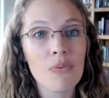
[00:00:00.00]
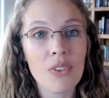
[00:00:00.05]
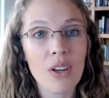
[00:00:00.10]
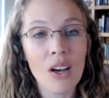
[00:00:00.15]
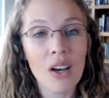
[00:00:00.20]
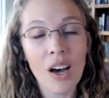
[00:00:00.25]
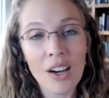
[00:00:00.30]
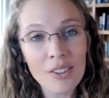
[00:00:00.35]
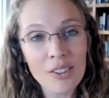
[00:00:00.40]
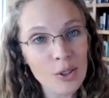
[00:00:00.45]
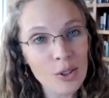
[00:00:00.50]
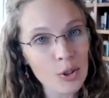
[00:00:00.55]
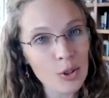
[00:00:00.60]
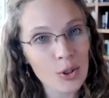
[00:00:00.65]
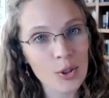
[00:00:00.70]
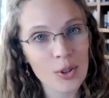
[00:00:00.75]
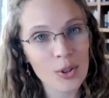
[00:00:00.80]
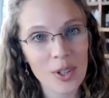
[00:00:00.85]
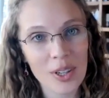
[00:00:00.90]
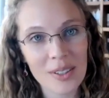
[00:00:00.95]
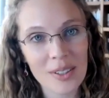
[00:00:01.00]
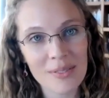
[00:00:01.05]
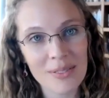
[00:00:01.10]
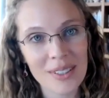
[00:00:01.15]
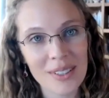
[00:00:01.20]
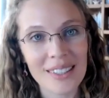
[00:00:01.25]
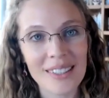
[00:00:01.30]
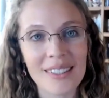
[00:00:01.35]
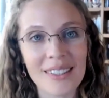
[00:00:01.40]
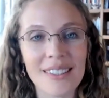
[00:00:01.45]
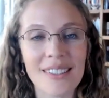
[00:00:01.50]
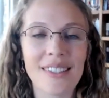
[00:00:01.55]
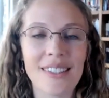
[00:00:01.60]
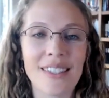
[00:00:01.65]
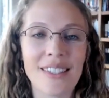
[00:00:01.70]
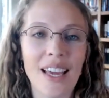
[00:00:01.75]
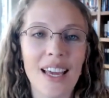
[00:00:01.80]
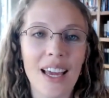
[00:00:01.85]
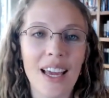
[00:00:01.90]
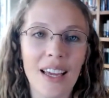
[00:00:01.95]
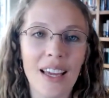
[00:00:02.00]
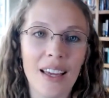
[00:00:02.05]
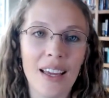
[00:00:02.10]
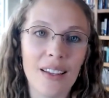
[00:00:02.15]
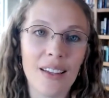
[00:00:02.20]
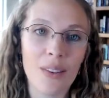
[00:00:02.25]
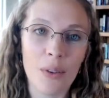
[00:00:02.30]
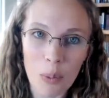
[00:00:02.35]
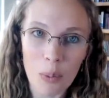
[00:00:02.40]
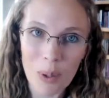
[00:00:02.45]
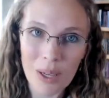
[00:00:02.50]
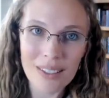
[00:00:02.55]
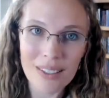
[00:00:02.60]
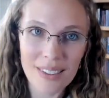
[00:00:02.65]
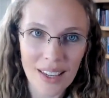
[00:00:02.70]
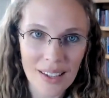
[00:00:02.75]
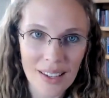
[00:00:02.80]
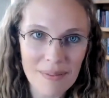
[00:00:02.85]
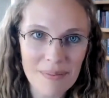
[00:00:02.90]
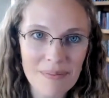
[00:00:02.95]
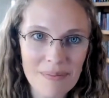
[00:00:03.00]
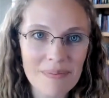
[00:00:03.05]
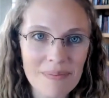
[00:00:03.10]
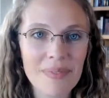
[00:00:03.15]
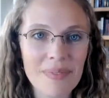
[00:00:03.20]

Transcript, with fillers: the hunger cravings and the weight gain